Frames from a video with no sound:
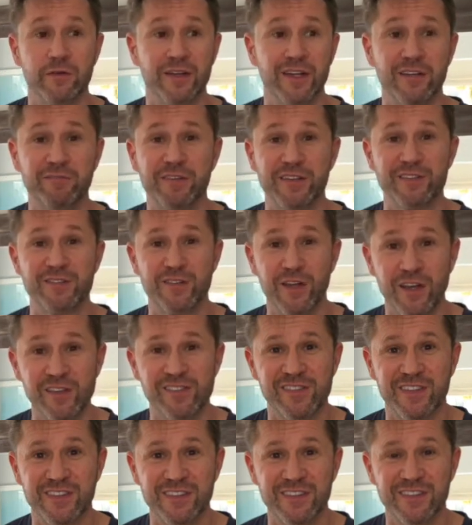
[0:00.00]
And if it
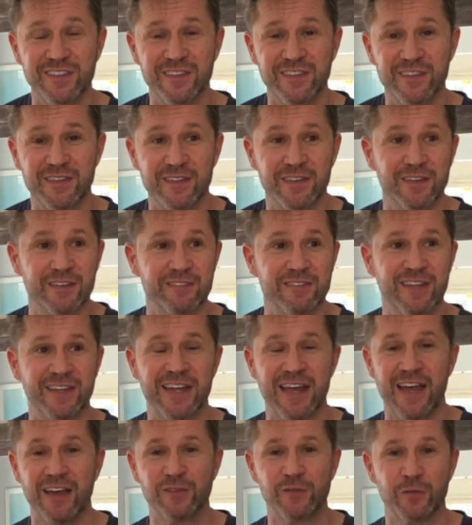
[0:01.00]
doesn't, then
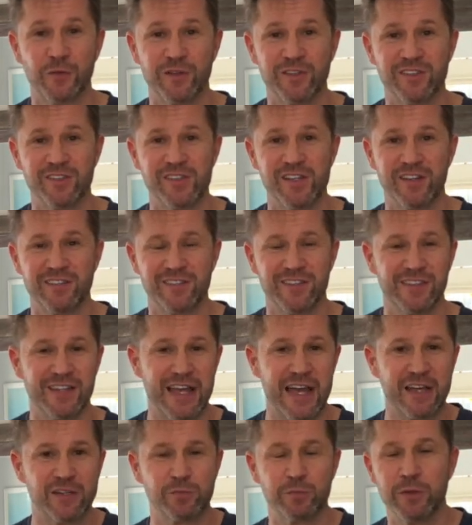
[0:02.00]
ask for a suggestion.
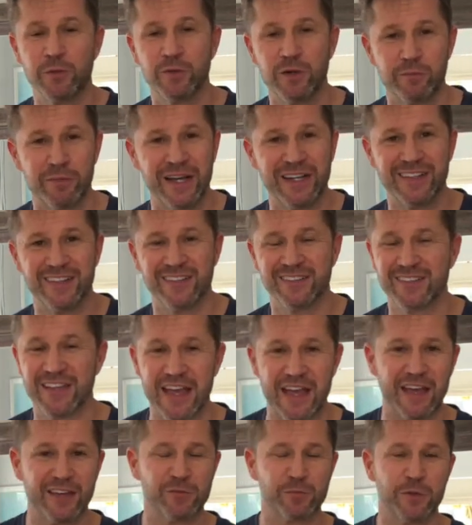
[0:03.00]
Ask me what mine is.
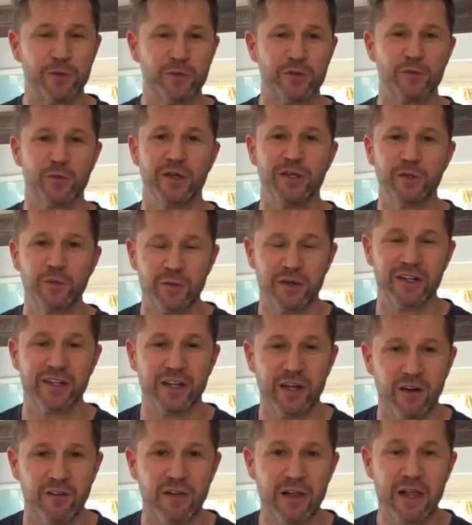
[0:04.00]
Ask me which way you want to
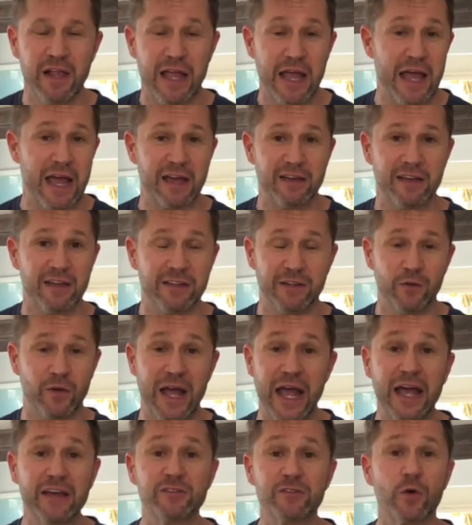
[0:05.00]
go.
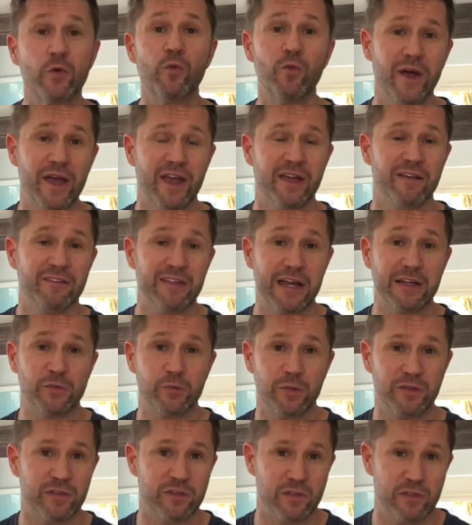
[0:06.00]
Ask away. That's
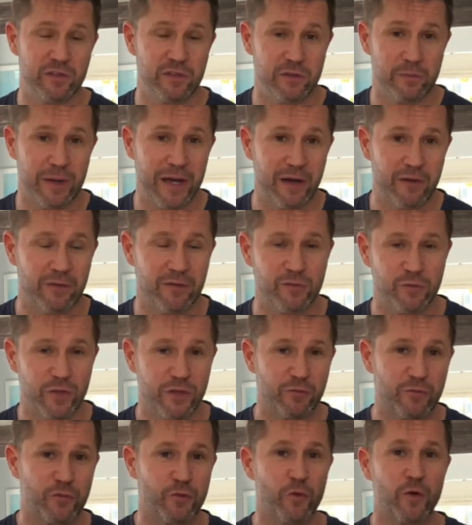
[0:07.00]
what this is about, is like
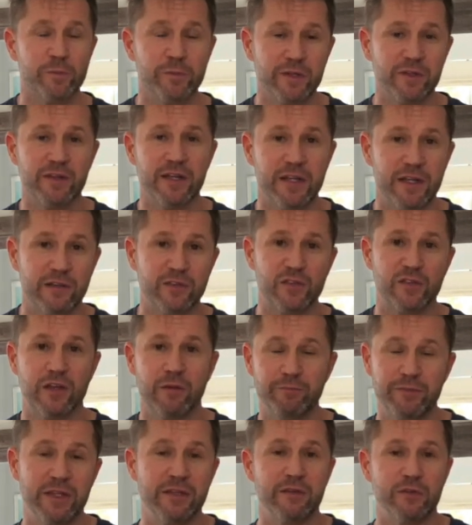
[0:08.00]
formulating
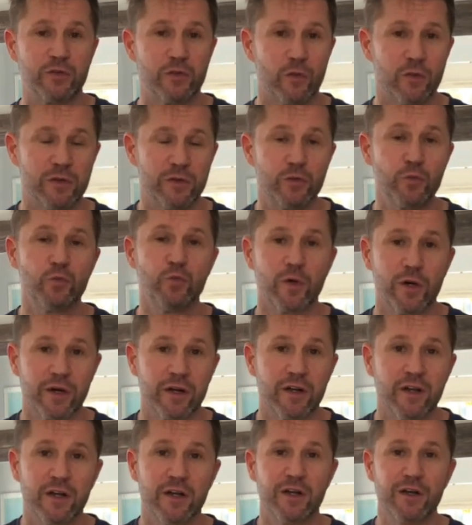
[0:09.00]
something that's going to work
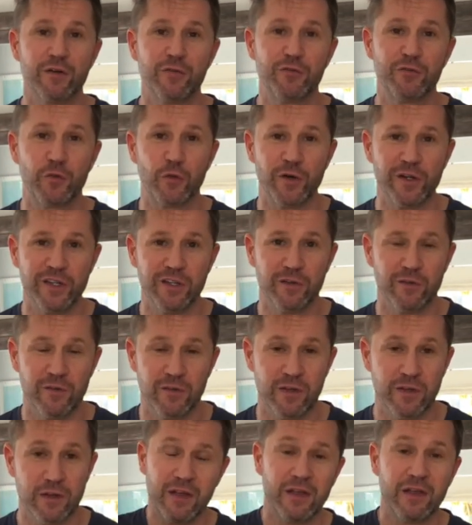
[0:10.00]
for you.
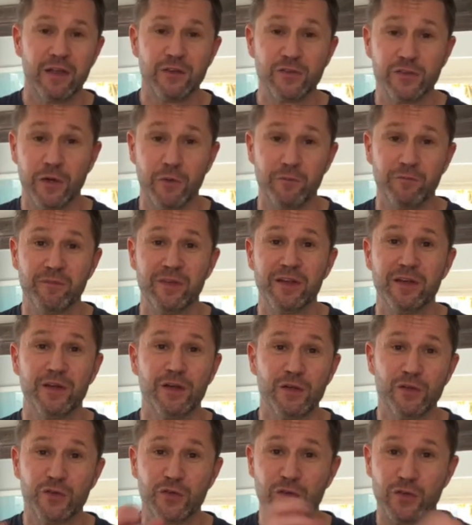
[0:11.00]
So
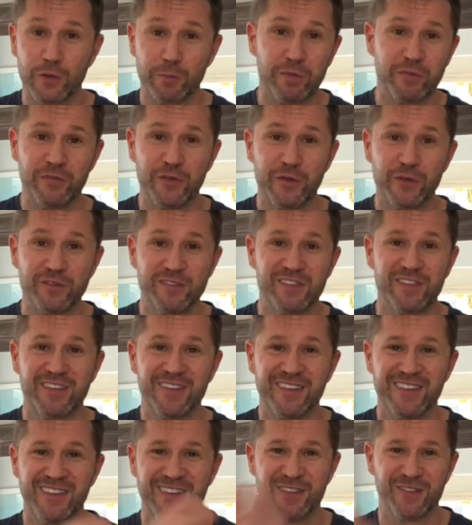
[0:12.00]
superfoods,
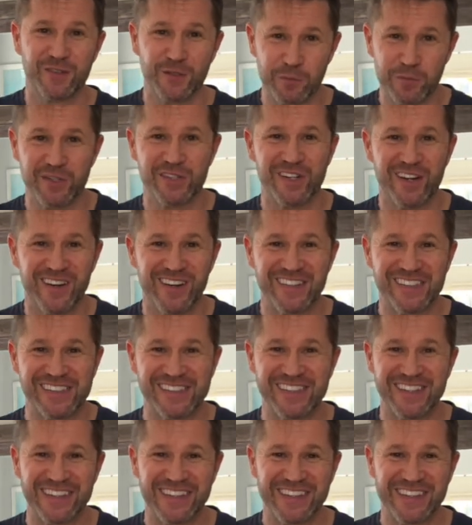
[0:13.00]
supercharged.